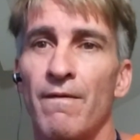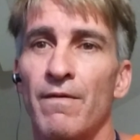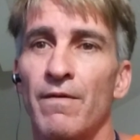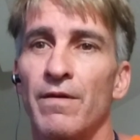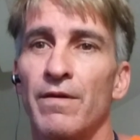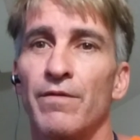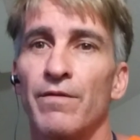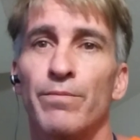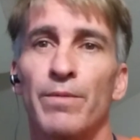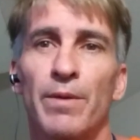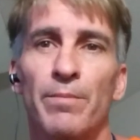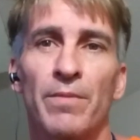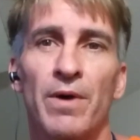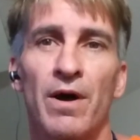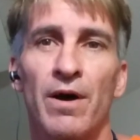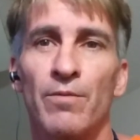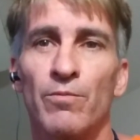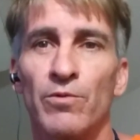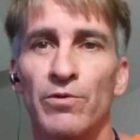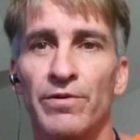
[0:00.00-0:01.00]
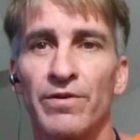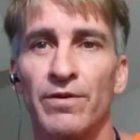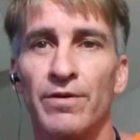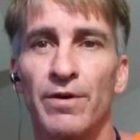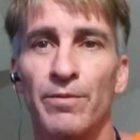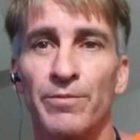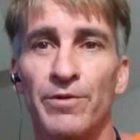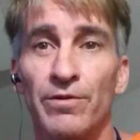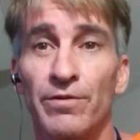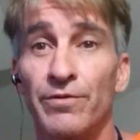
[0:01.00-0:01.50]
if my mom were to
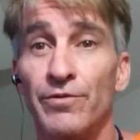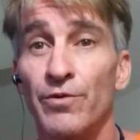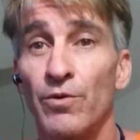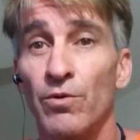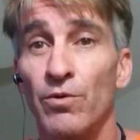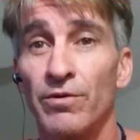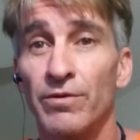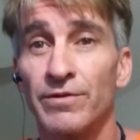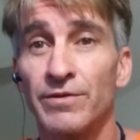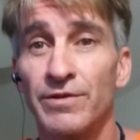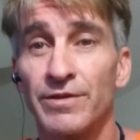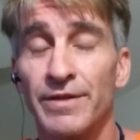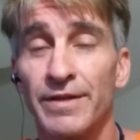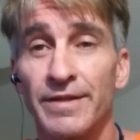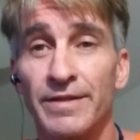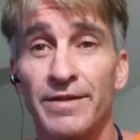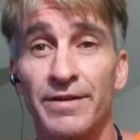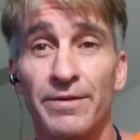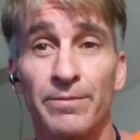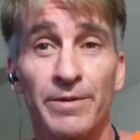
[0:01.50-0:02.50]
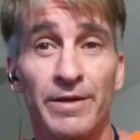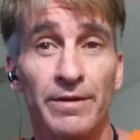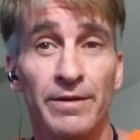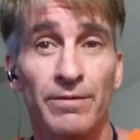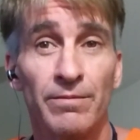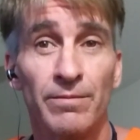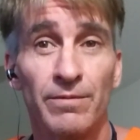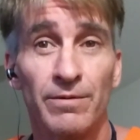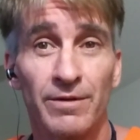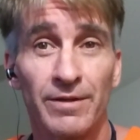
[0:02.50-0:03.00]
come to the door and say, "Timmy,
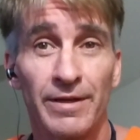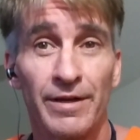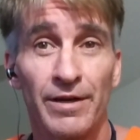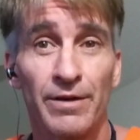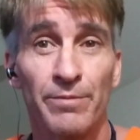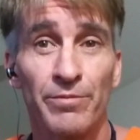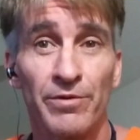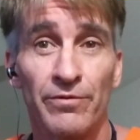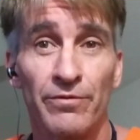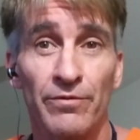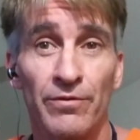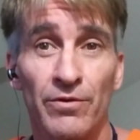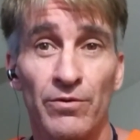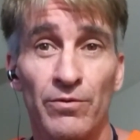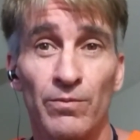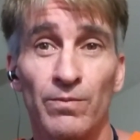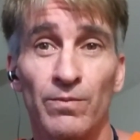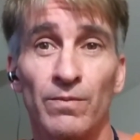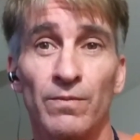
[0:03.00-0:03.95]
clean up your room,"